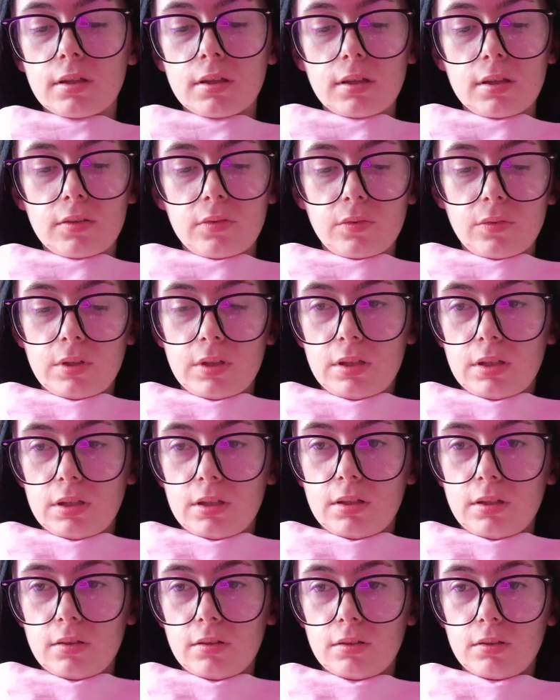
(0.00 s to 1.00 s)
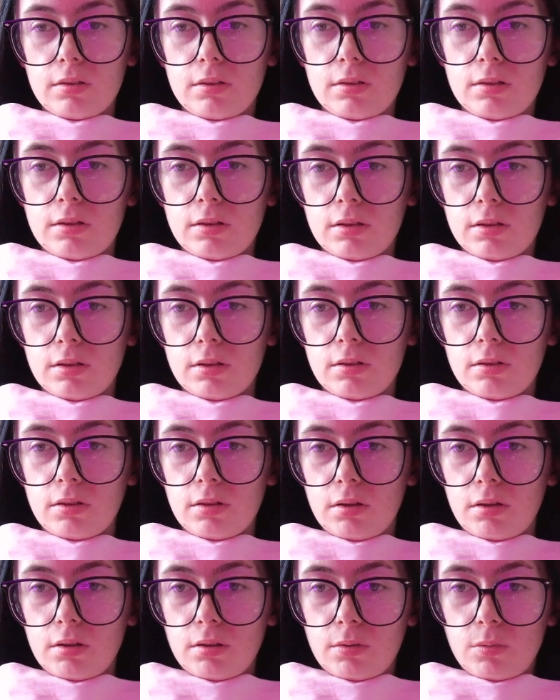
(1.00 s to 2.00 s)
If we did
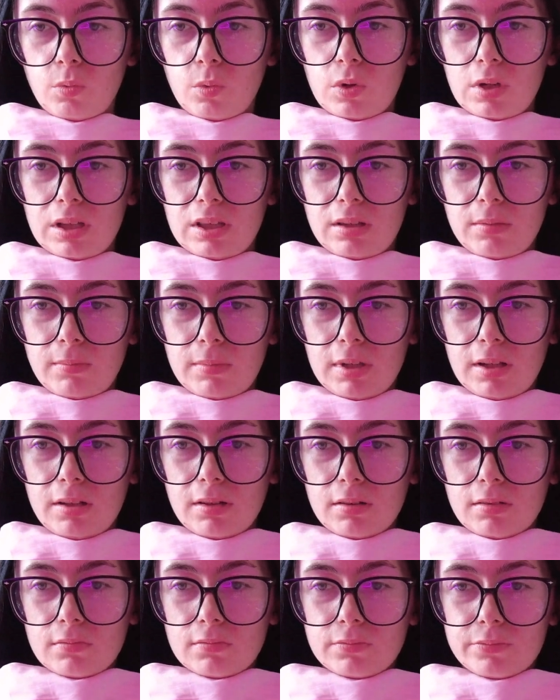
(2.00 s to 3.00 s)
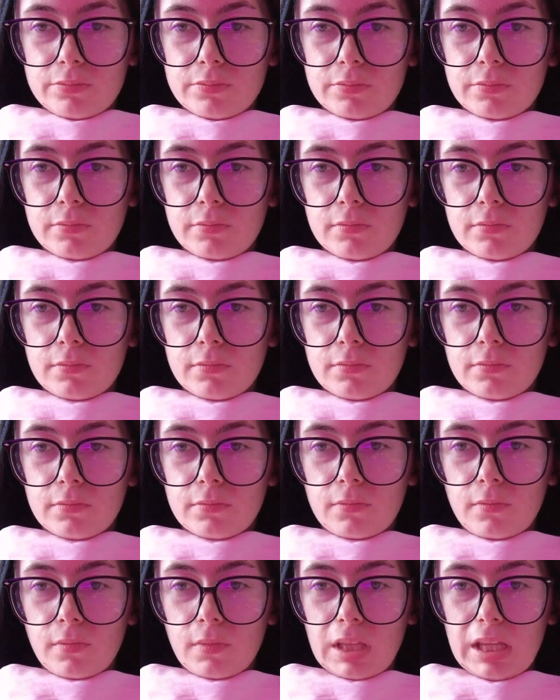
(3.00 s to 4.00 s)
1 in the middle,
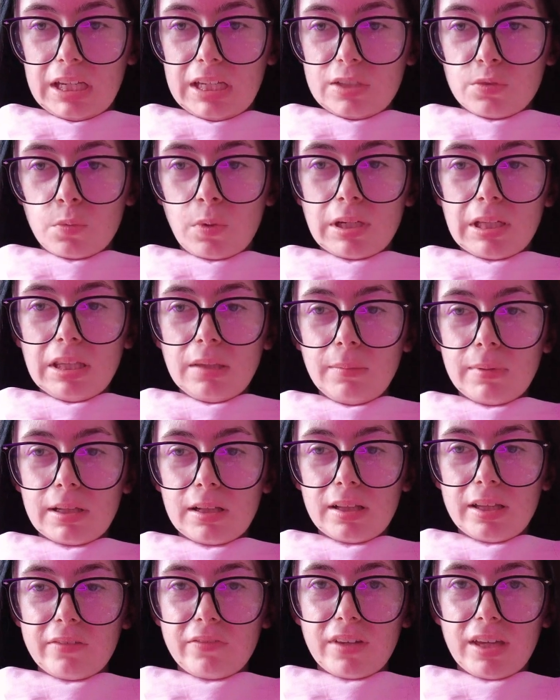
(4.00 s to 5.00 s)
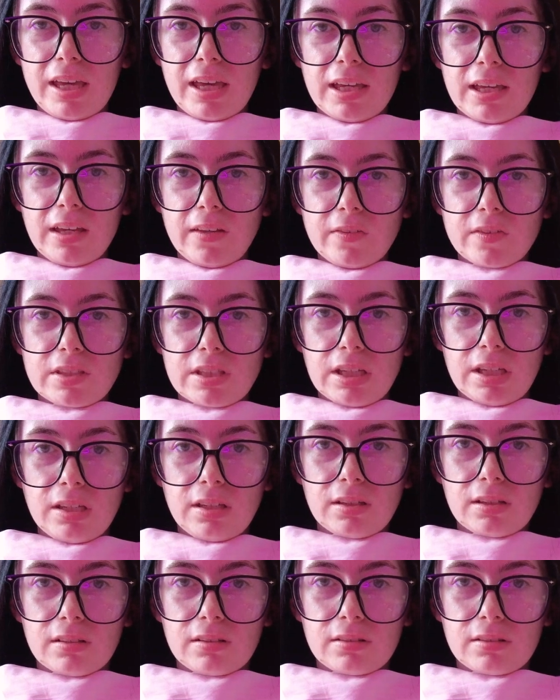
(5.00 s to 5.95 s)
is 1 in the middle given KFC?